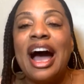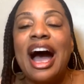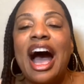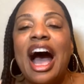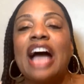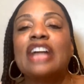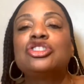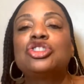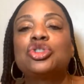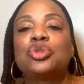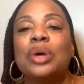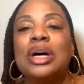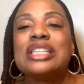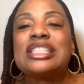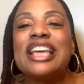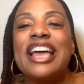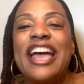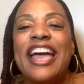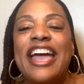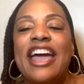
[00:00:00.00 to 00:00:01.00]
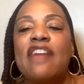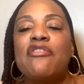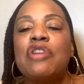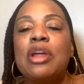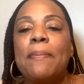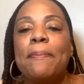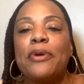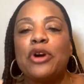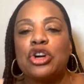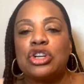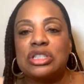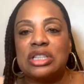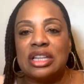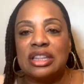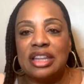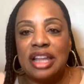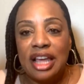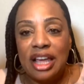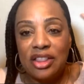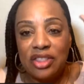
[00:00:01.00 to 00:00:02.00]
I trust every
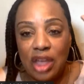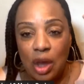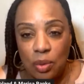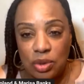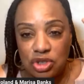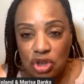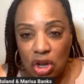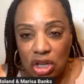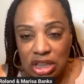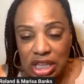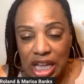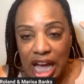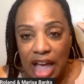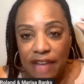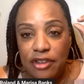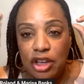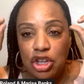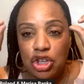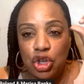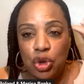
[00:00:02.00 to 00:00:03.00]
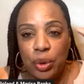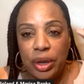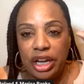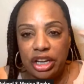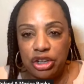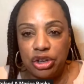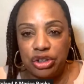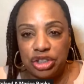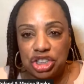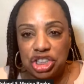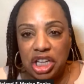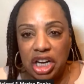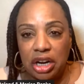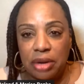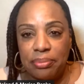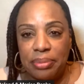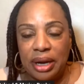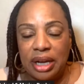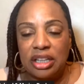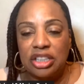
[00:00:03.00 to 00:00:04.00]
person that was on live. You hit your
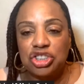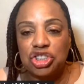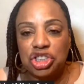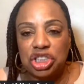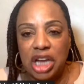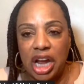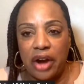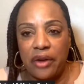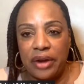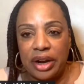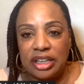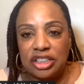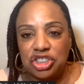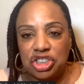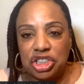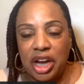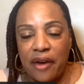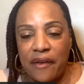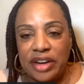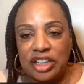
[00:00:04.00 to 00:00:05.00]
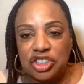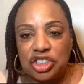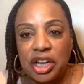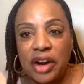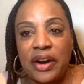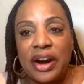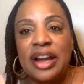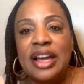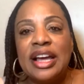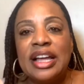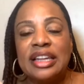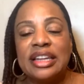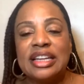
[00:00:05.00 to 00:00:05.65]
share button. Share it. Share it. Share it.